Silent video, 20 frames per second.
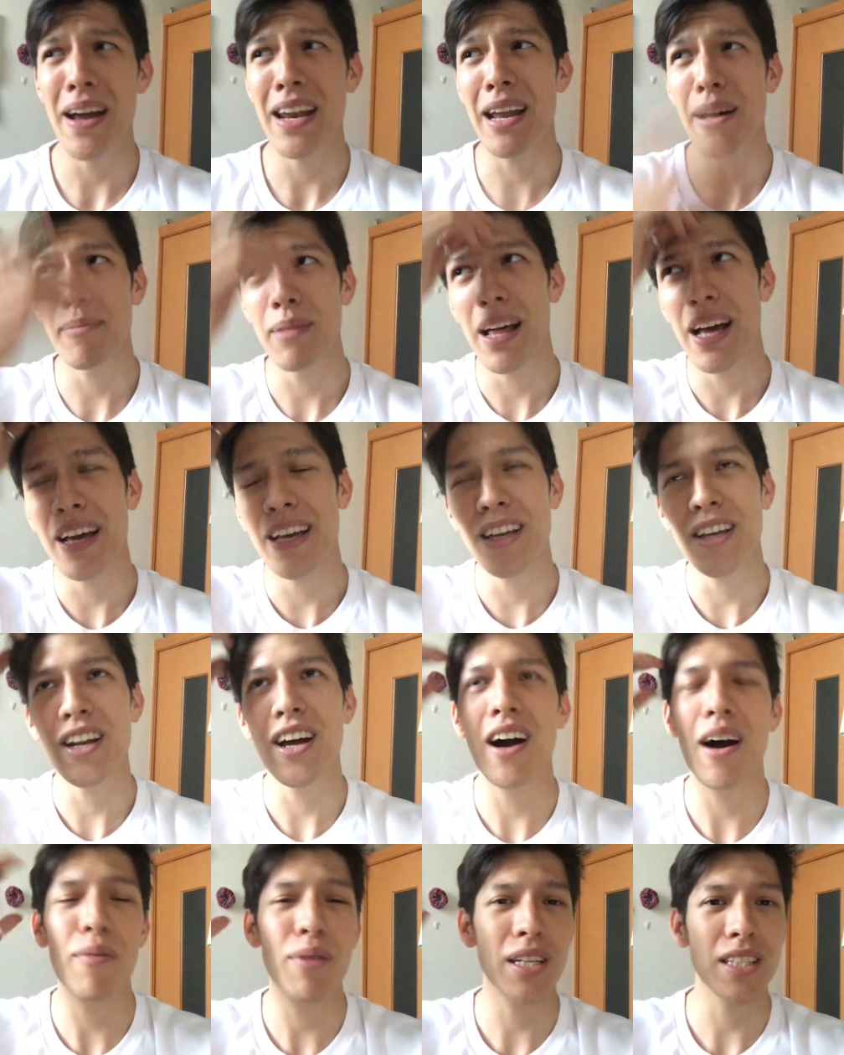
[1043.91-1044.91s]
and I'm like, you
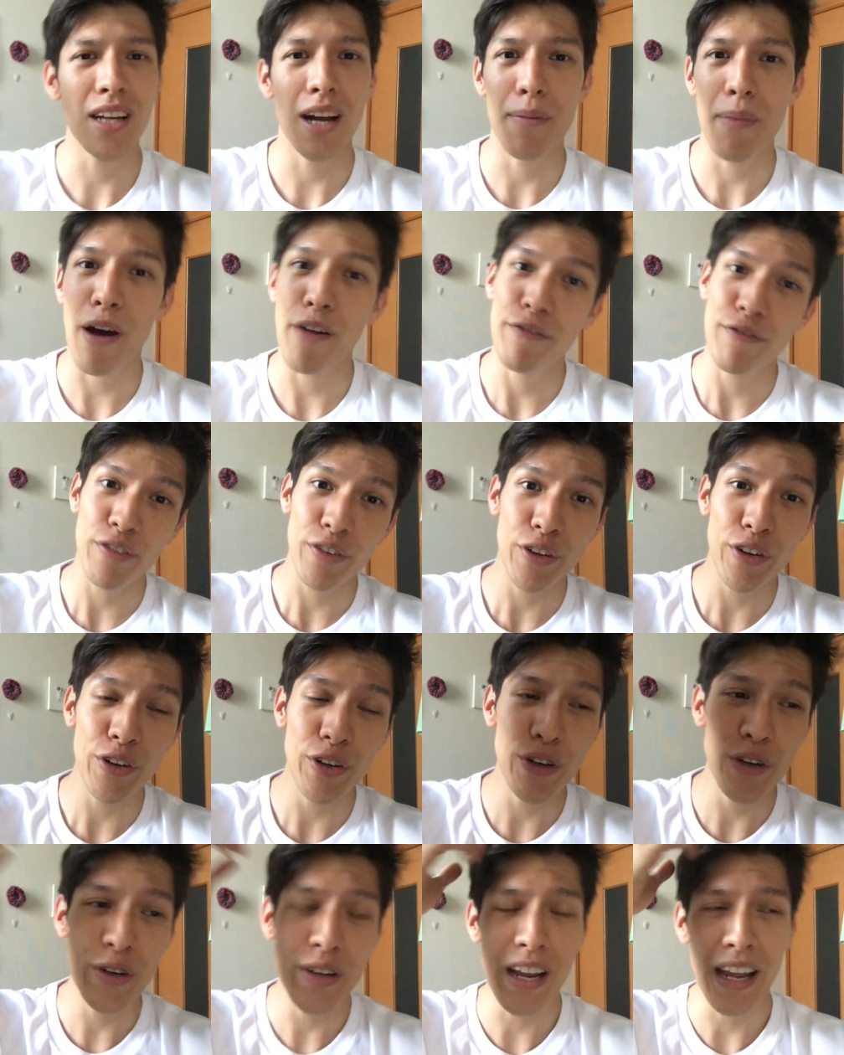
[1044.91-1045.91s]
know, I want to talk about
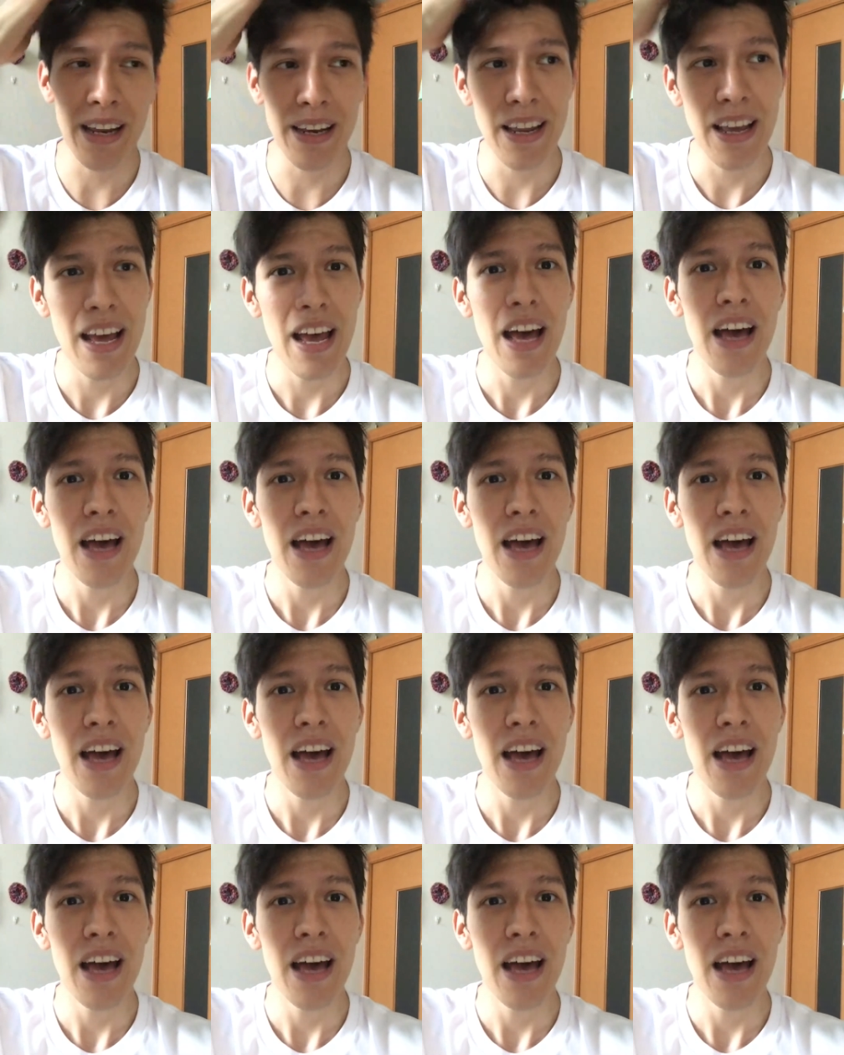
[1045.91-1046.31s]
food, and,